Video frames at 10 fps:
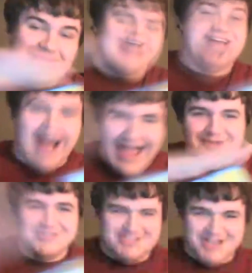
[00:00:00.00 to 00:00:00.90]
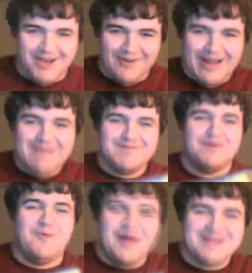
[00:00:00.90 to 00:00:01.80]
entire show
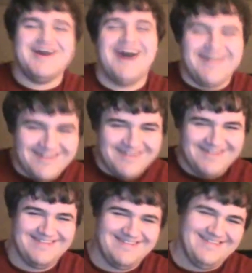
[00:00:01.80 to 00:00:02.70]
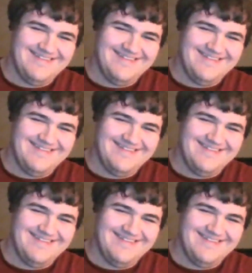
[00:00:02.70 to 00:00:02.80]
for $1.